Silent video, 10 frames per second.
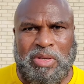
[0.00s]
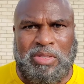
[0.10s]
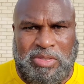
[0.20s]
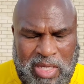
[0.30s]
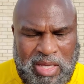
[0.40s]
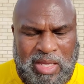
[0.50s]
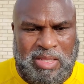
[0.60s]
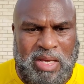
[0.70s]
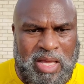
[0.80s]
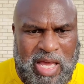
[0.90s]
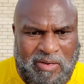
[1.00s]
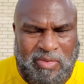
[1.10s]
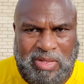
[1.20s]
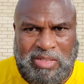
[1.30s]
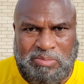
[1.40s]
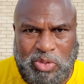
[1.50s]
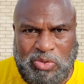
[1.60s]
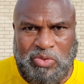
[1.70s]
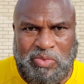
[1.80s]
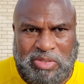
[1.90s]
seeing the heavenlies
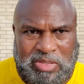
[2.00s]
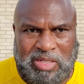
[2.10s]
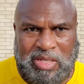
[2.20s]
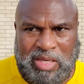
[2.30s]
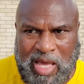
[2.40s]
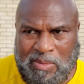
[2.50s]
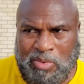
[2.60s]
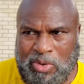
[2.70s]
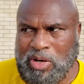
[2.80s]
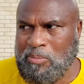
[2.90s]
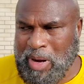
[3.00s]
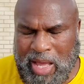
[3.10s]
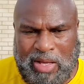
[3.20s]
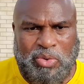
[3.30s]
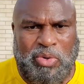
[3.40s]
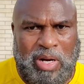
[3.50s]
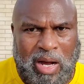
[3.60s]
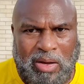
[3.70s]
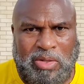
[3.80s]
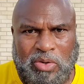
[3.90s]
move and seeing Gabriel and Michael and
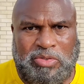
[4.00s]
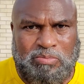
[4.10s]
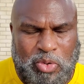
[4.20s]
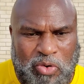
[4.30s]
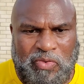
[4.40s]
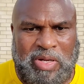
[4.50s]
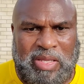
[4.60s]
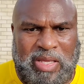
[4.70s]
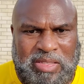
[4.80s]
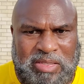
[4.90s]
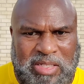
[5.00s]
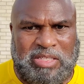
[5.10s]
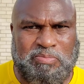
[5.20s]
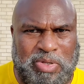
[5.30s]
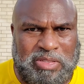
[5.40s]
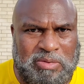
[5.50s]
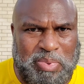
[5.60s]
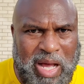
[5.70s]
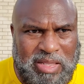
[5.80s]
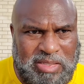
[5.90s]
all those moving against these
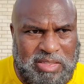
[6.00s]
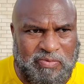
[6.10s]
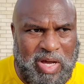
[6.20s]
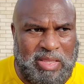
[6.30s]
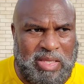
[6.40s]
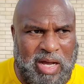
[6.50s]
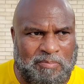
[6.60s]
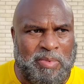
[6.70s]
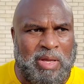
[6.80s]
principalities, Father Yah,